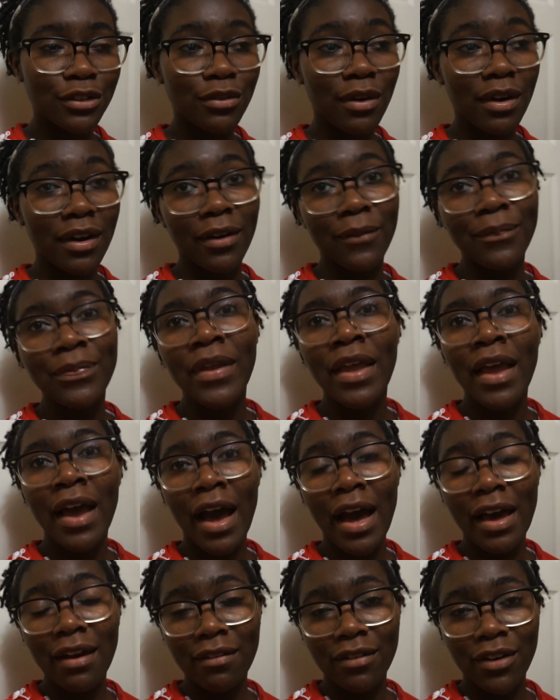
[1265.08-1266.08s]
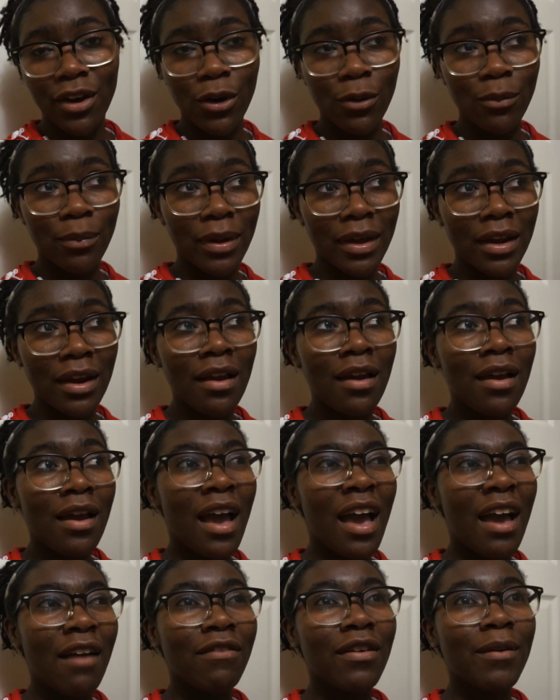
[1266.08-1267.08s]
Toronto. I don't know, but
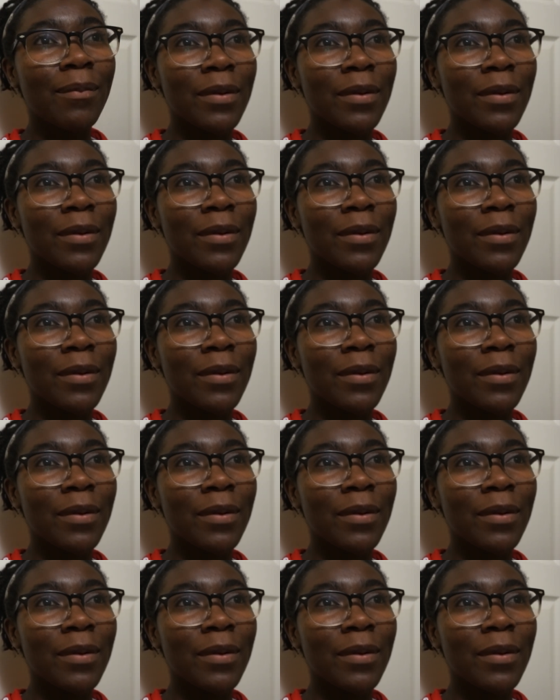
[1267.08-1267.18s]
every